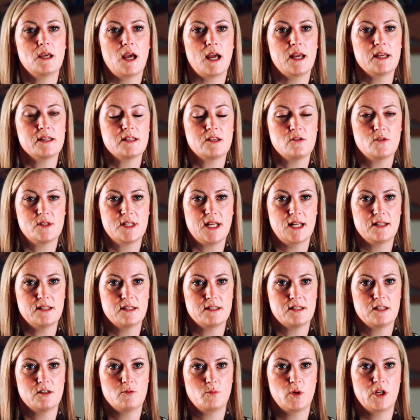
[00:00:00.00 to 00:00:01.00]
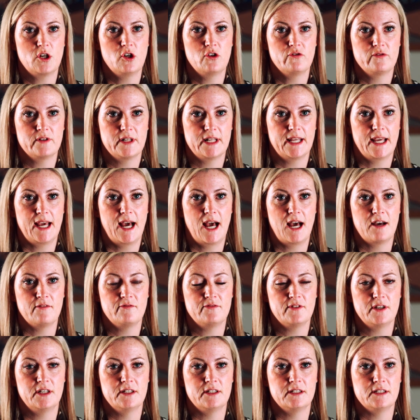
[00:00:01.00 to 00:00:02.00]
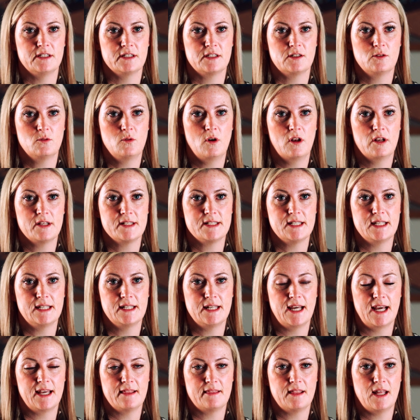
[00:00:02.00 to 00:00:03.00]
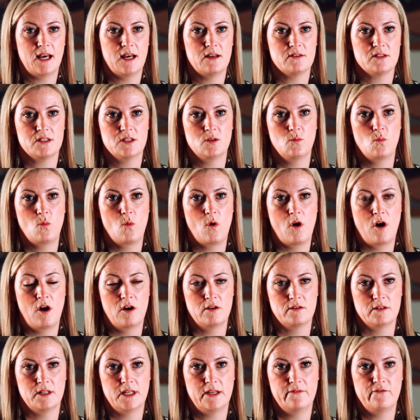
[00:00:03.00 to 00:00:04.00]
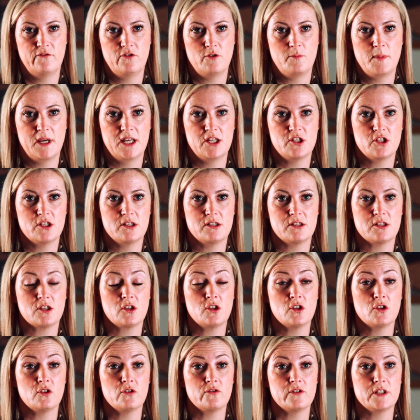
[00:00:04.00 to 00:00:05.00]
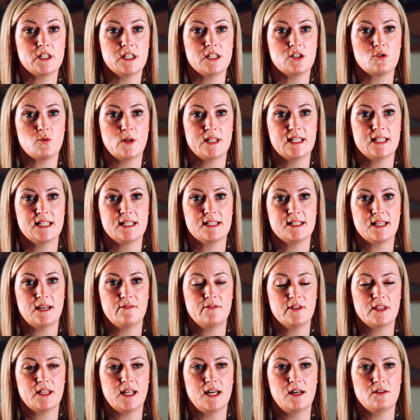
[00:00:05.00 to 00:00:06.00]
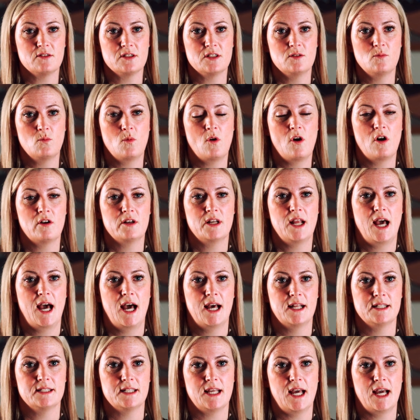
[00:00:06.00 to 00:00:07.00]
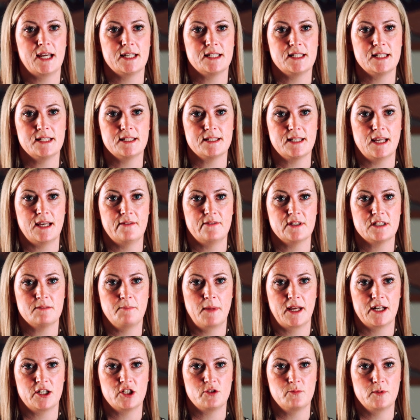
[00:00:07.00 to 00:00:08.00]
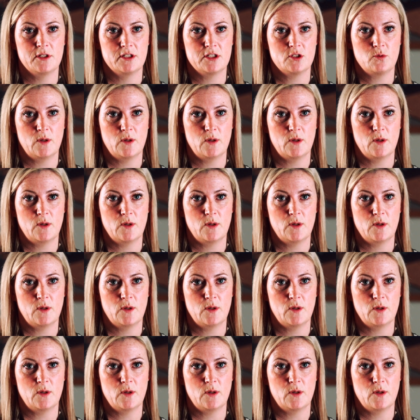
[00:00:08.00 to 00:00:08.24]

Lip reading: ISO standards that we currently have are Quality 9001, Information Security 27001 and IT Service Management